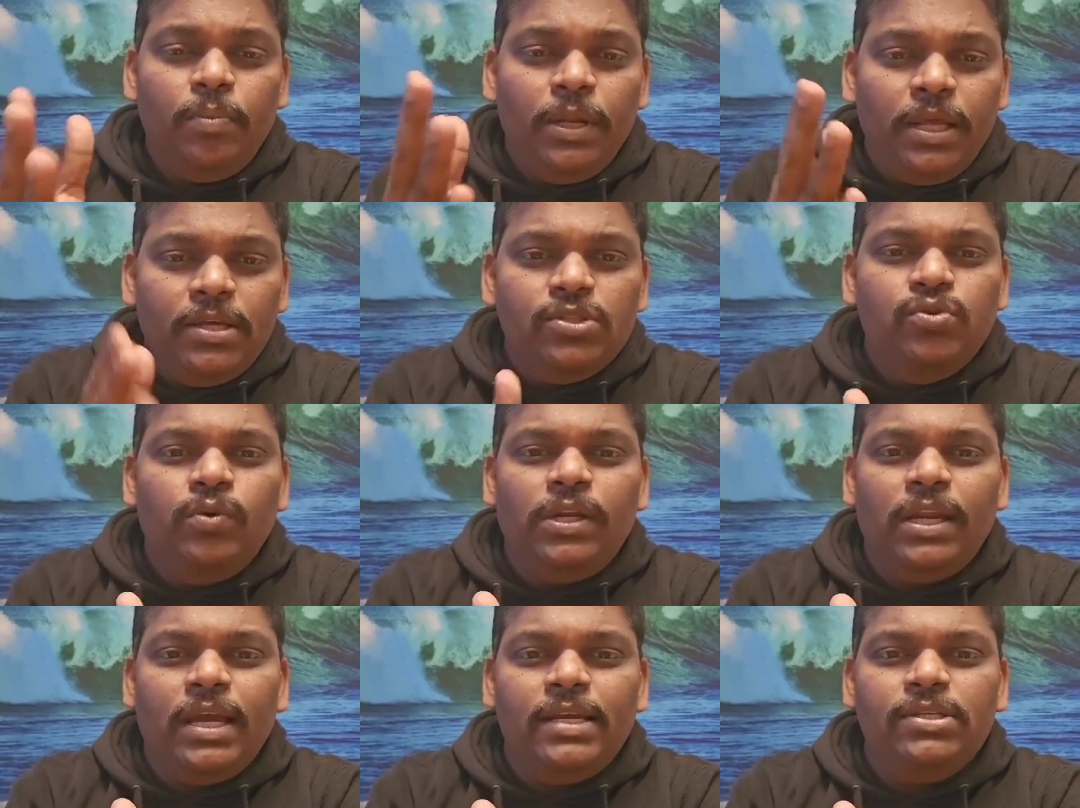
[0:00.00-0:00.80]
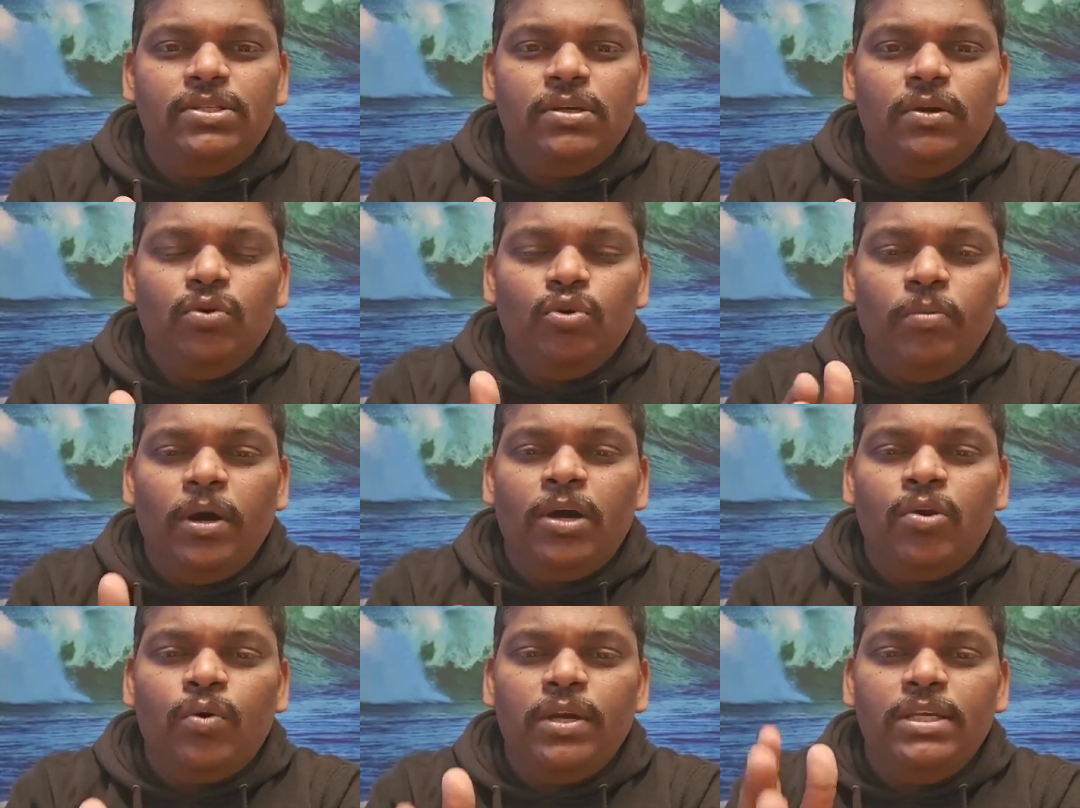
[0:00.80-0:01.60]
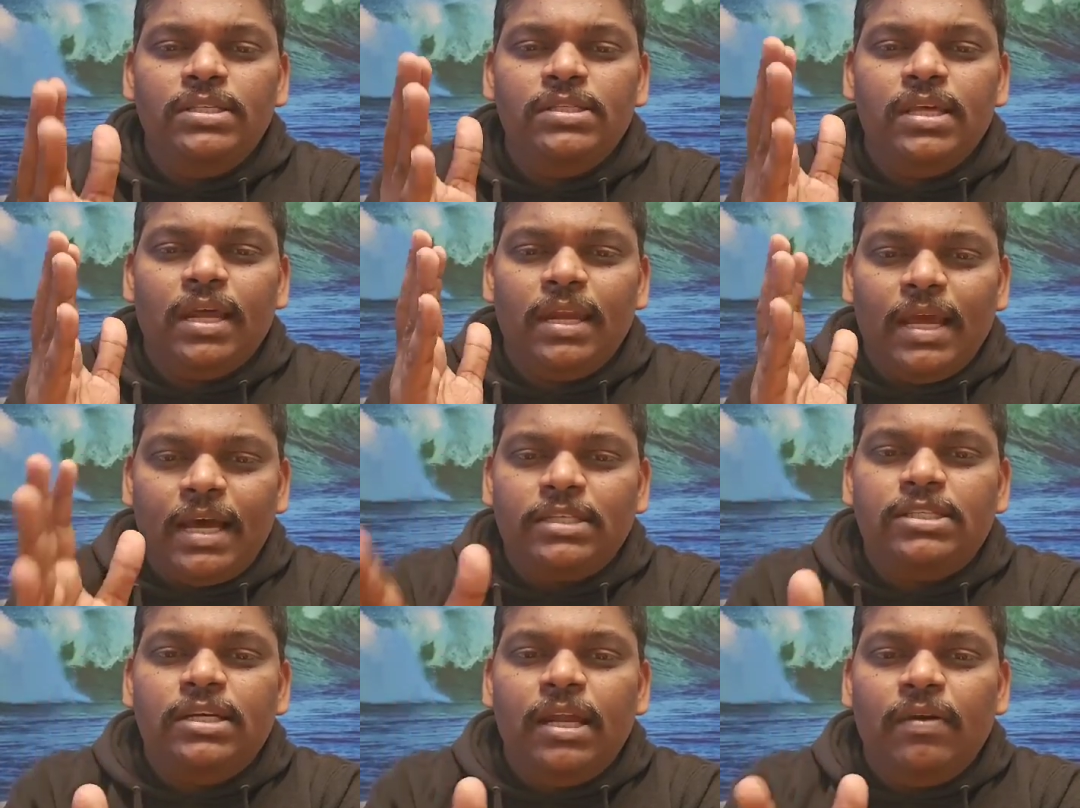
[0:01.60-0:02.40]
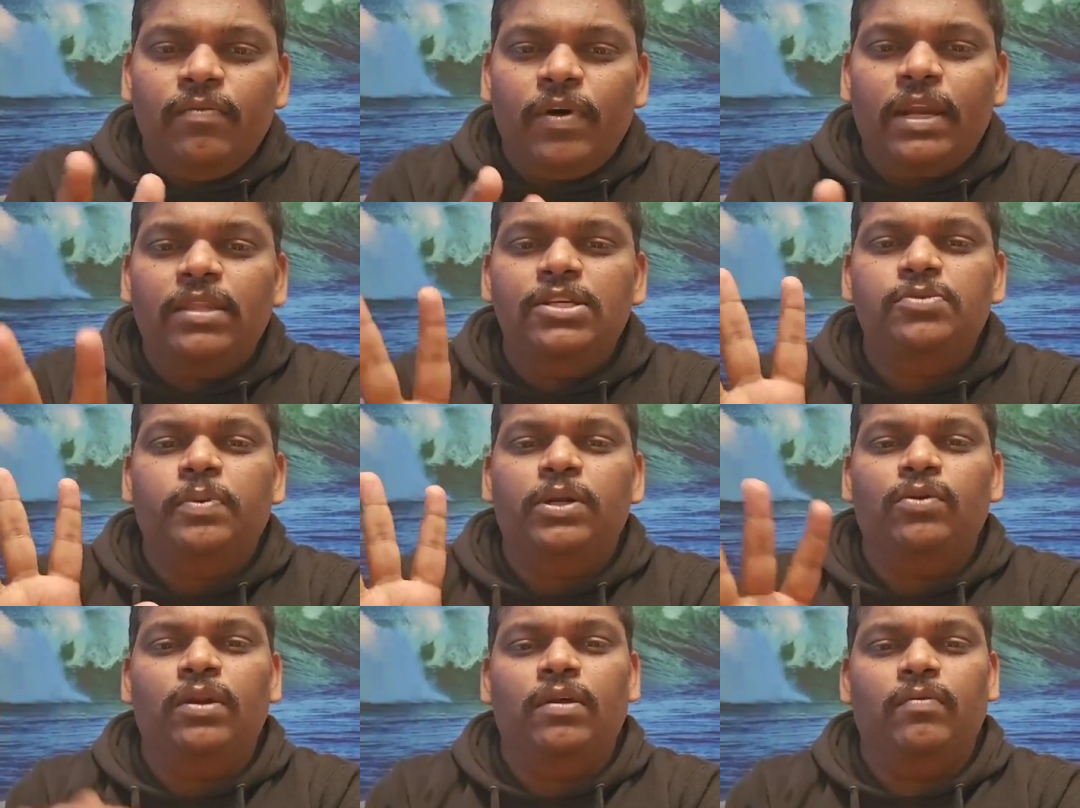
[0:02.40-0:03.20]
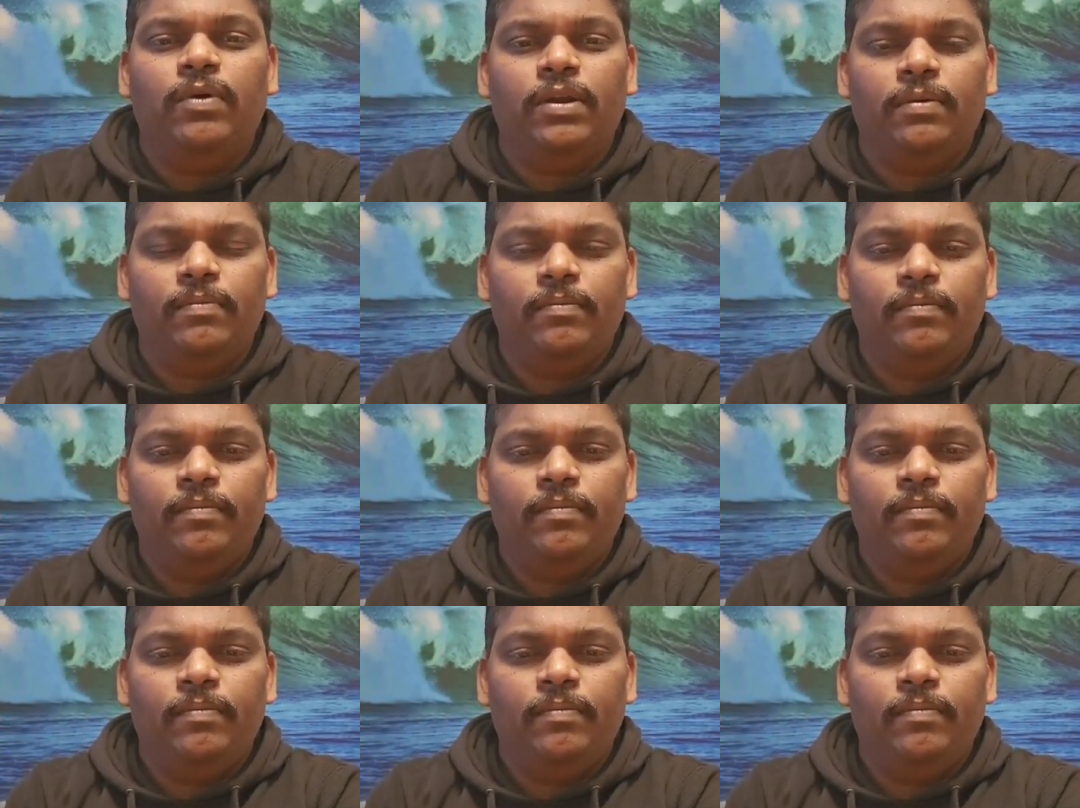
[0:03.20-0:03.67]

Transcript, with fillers: please utilize tomorrow is the last day for this particular one